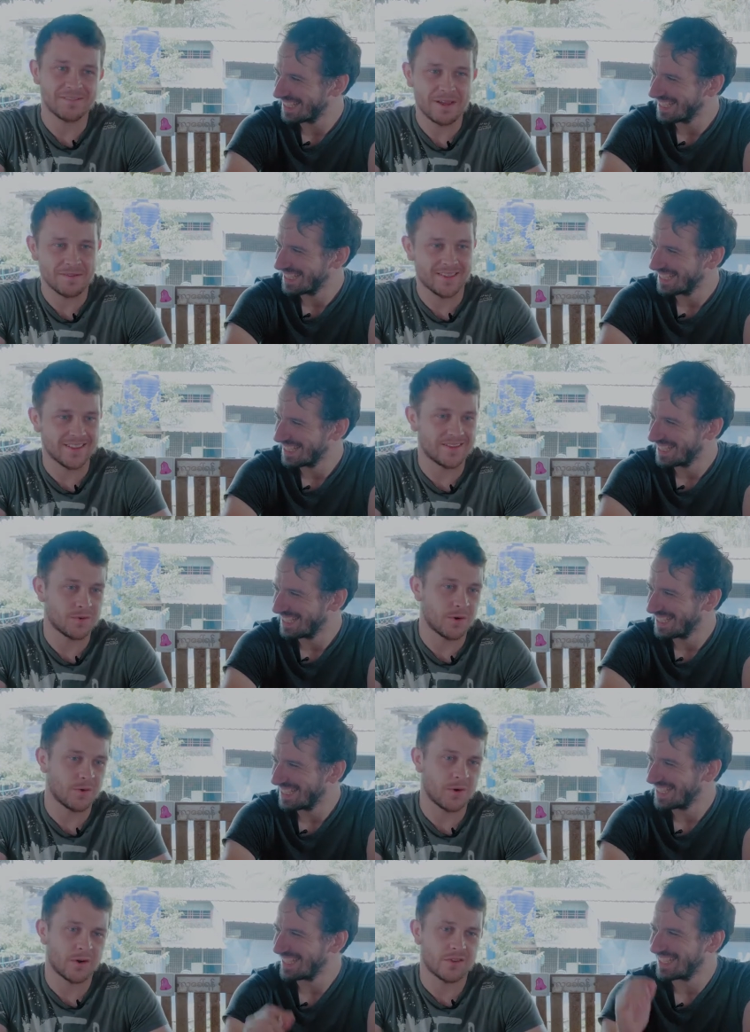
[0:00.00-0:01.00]
Speaker 1: Yeah. Maybe this. We
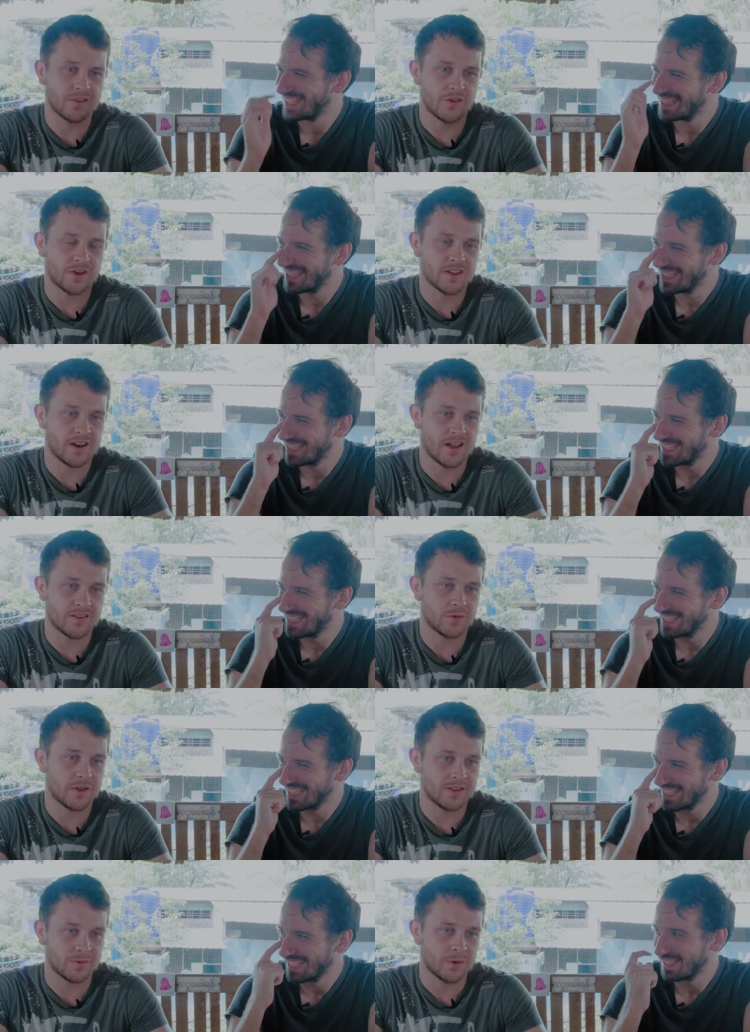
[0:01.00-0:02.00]
were talking last
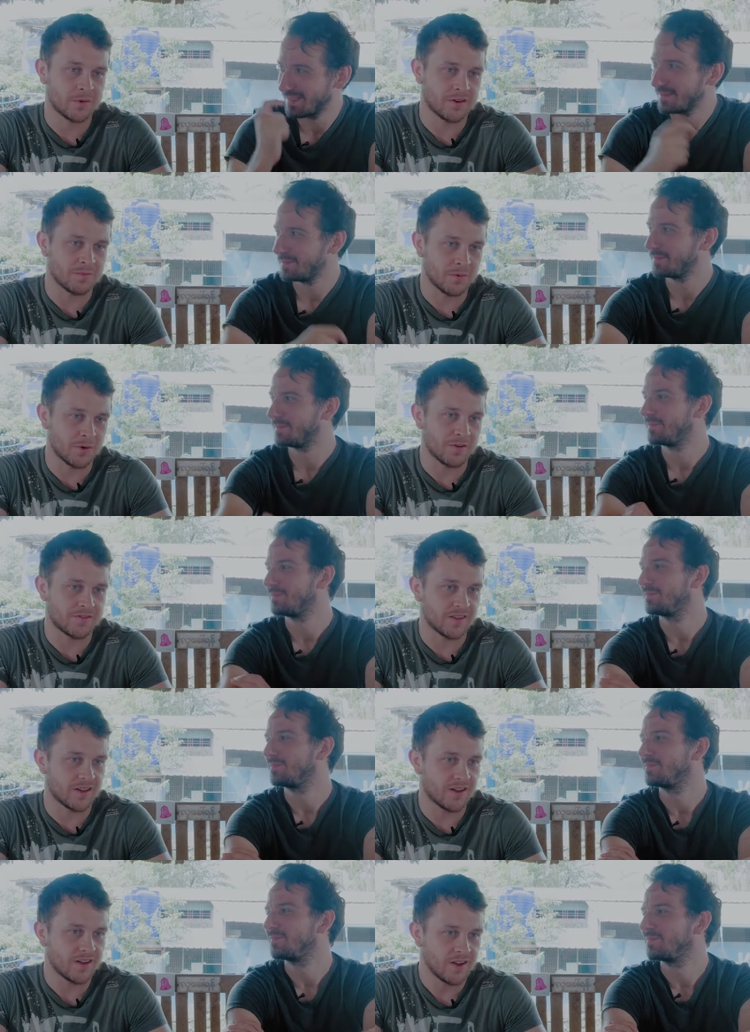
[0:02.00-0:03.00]
week that we wanted more of
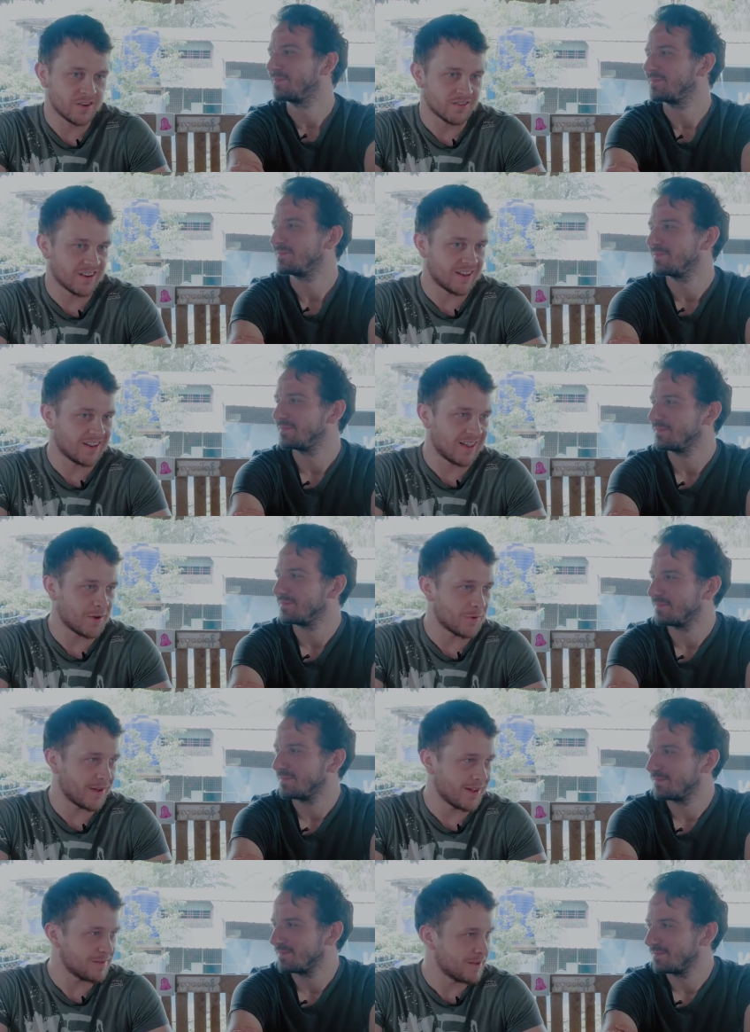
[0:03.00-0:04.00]
the real
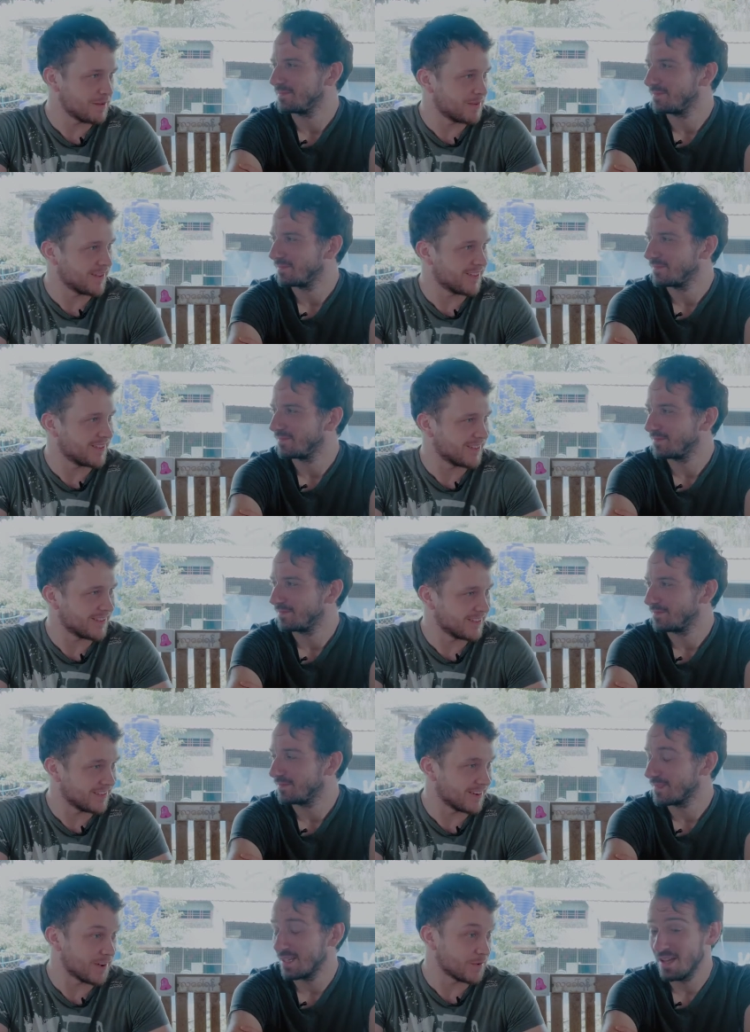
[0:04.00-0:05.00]
Lethwei. Maybe
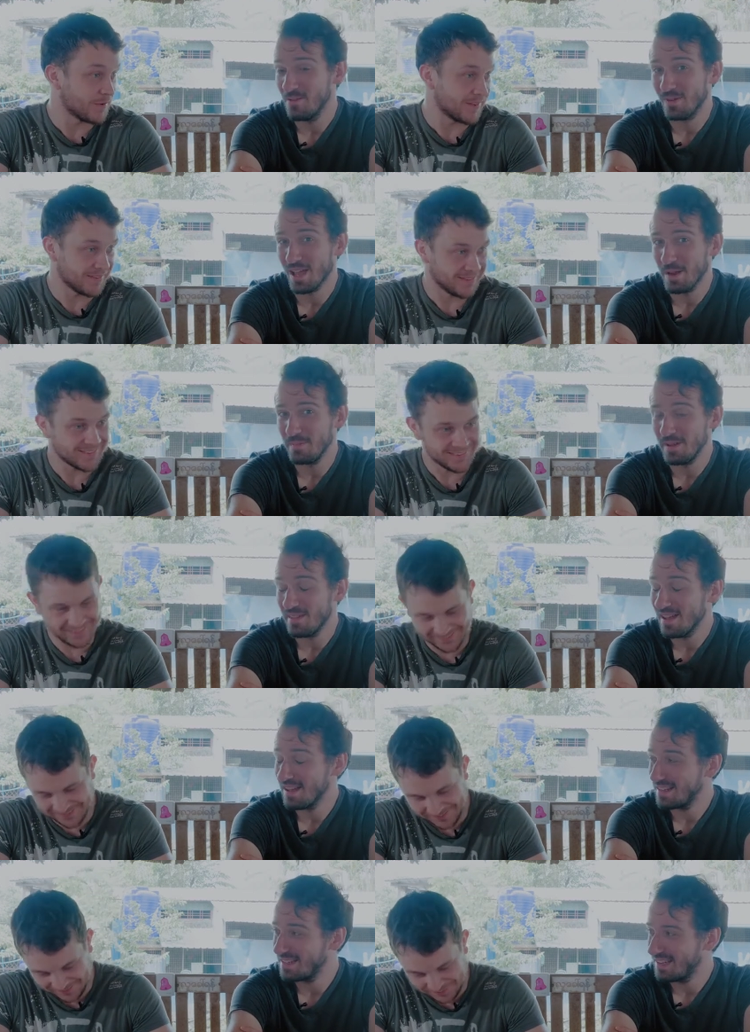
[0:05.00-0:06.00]
Speaker 2: you know. Yeah, we, we got a bit of
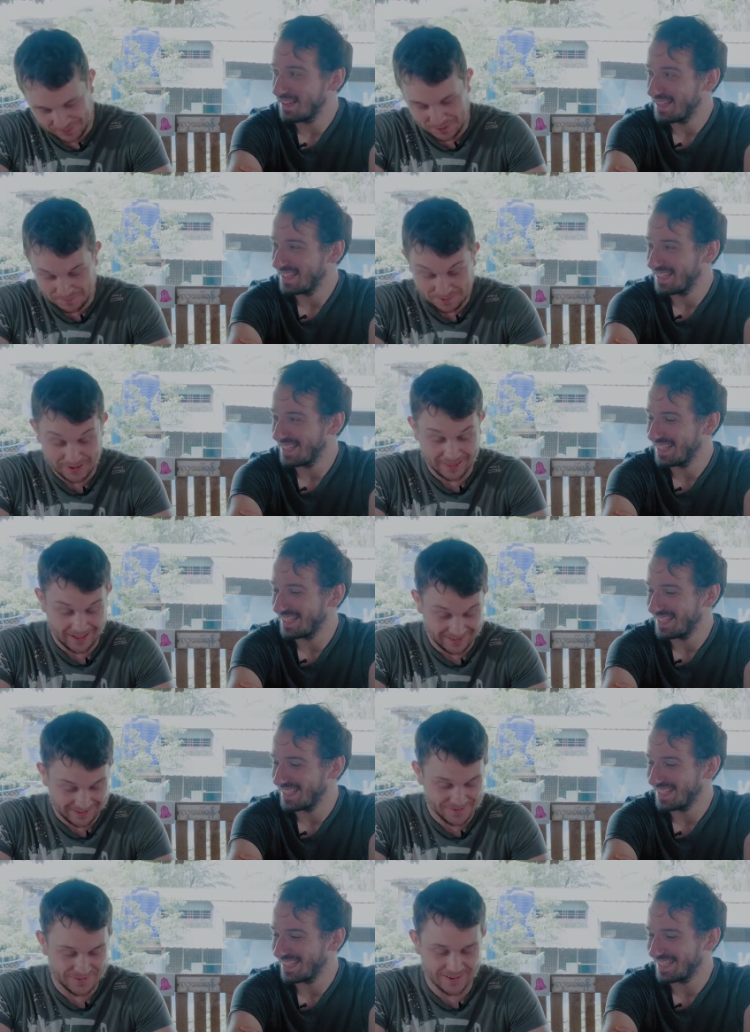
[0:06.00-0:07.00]
that.
Speaker 1: We got a bit of that,
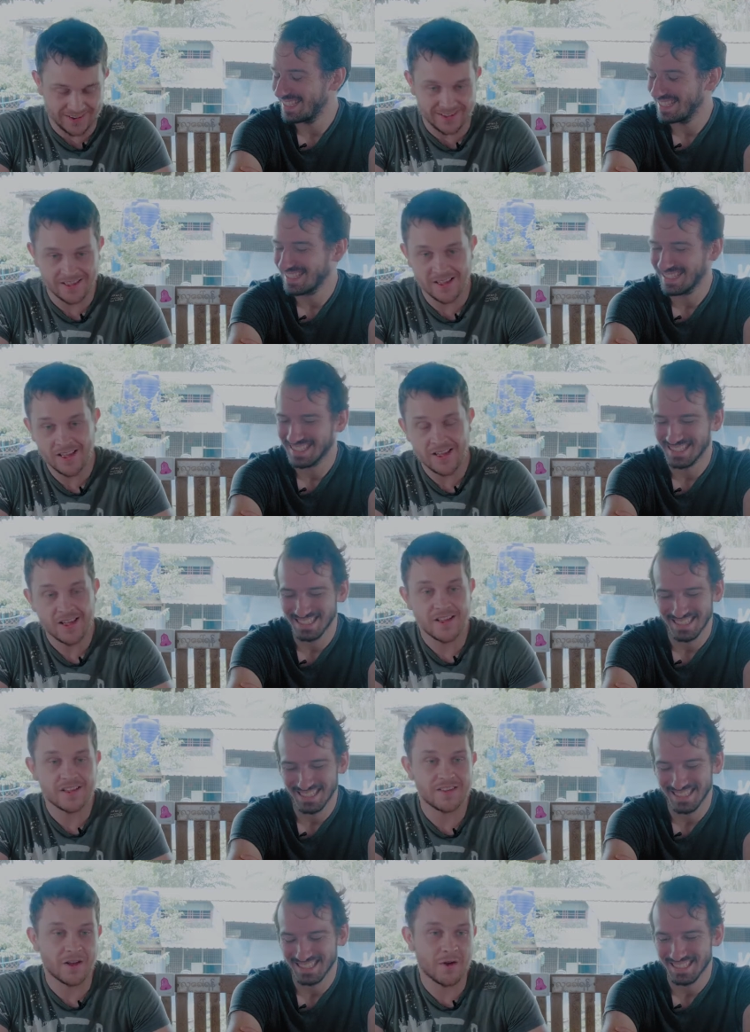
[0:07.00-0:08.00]
definitely.
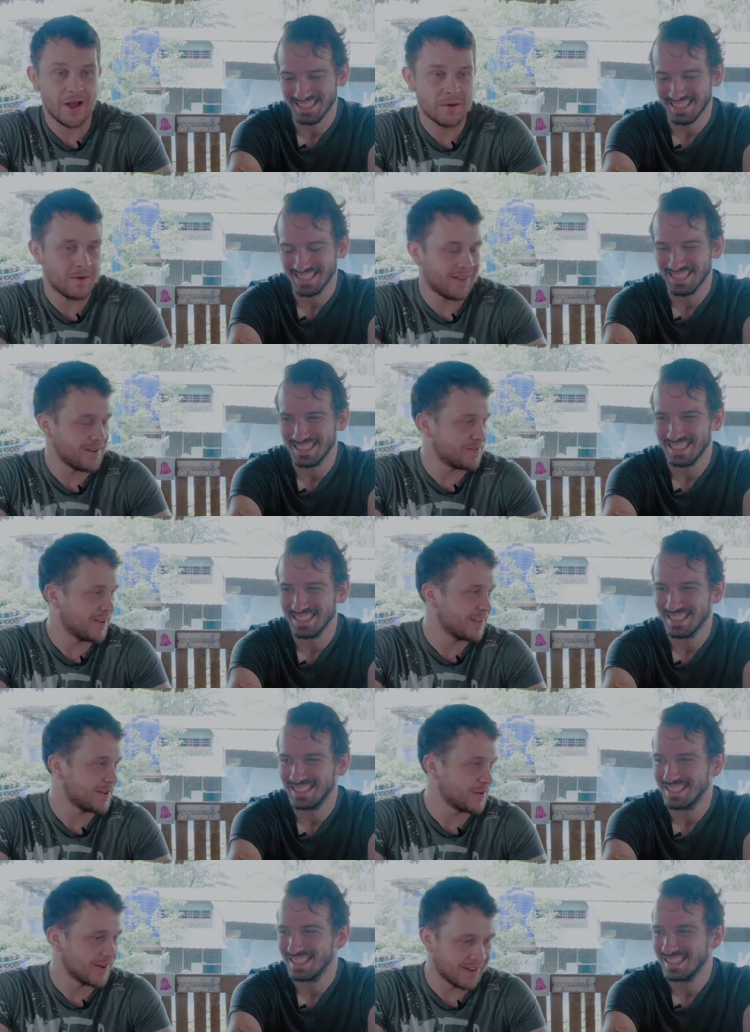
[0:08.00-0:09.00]
So, how about that
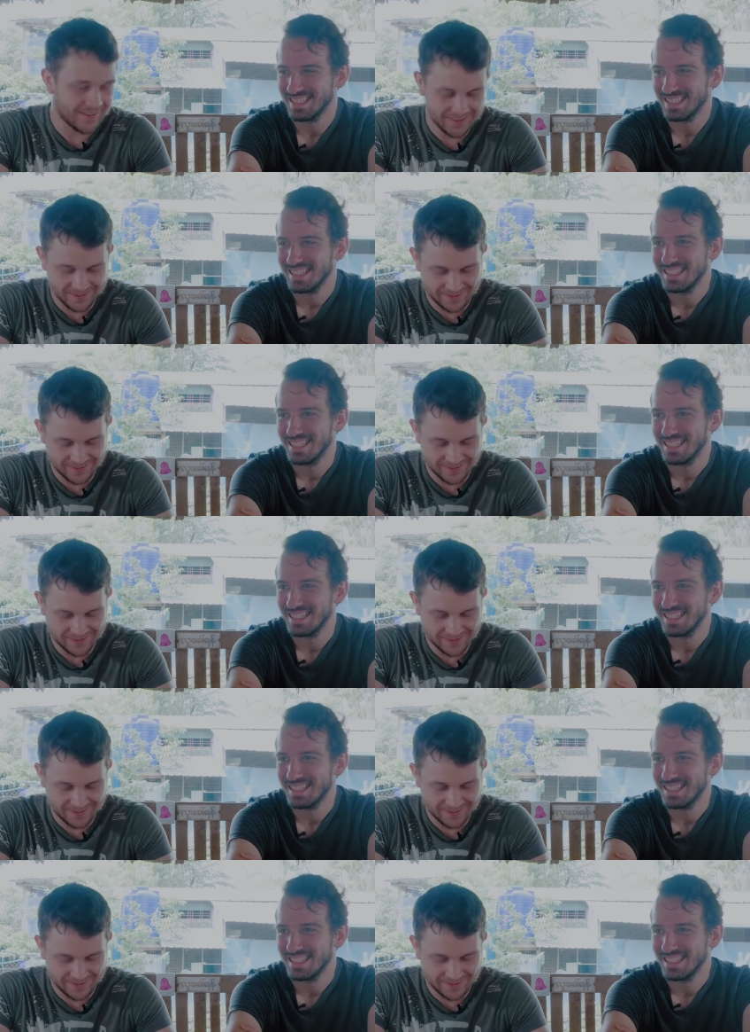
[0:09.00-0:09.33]
venue, Will?